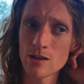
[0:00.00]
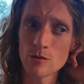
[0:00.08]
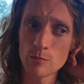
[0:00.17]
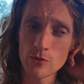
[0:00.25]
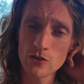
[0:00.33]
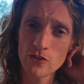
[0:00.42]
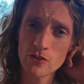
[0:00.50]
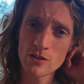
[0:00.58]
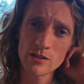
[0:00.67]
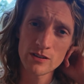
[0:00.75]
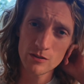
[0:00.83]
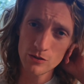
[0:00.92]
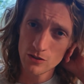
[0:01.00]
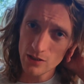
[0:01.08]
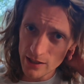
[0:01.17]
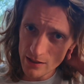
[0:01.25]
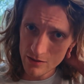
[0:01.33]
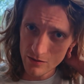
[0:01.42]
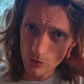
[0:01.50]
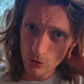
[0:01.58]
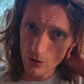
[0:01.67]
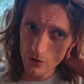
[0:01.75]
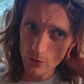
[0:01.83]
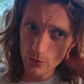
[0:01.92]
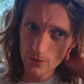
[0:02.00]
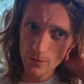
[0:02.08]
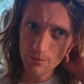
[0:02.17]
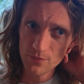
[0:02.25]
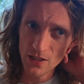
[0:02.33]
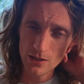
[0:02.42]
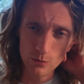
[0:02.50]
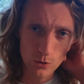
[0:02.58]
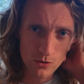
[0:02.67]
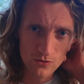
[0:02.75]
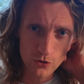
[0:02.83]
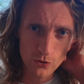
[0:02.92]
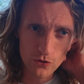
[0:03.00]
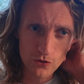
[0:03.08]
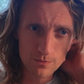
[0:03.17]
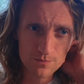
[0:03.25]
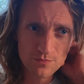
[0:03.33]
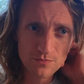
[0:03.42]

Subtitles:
our personal and our collective world and worldviews.